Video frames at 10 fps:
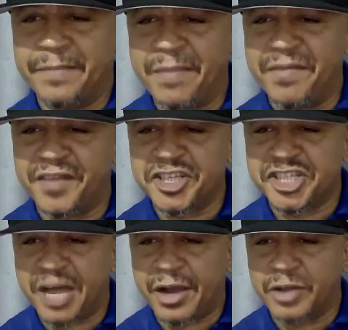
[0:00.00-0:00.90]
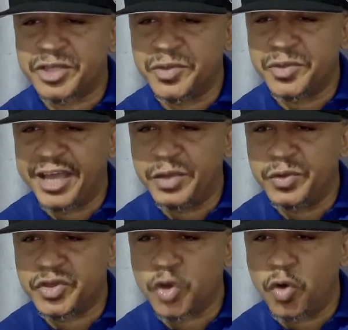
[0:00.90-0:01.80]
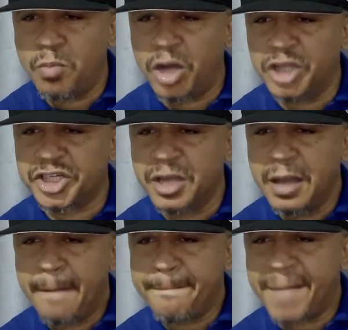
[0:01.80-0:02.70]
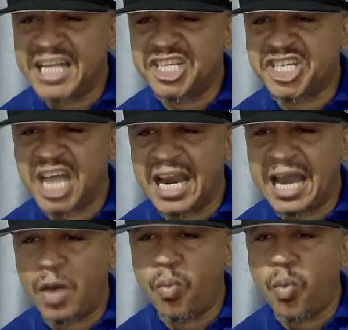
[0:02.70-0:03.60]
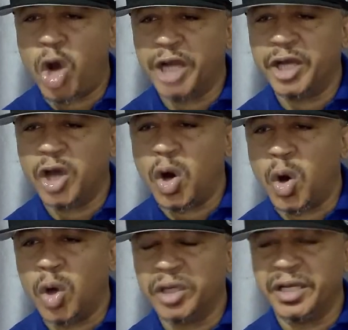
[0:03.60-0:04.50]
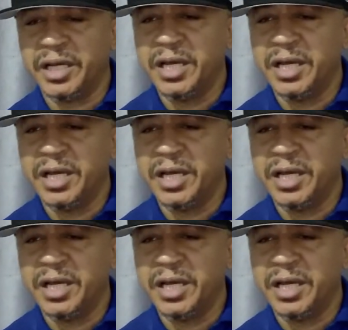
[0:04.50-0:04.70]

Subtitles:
Let me first shout out to you. Thank you so much. Machala1 on